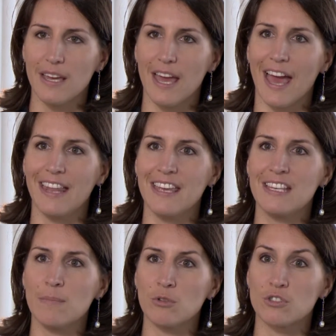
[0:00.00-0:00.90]
and it
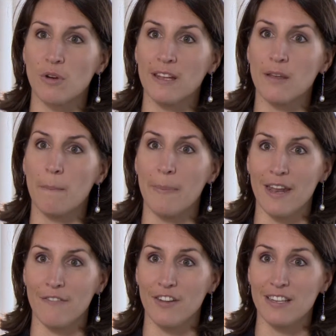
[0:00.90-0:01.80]
demonstrates a
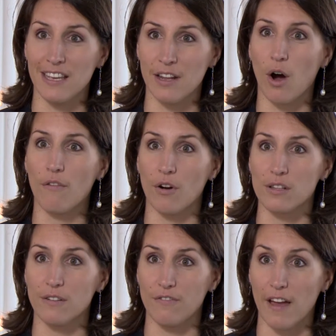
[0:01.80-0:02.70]
benefit in overall
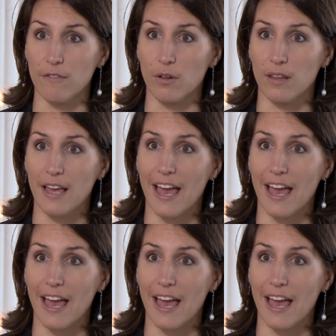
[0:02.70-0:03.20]
survival.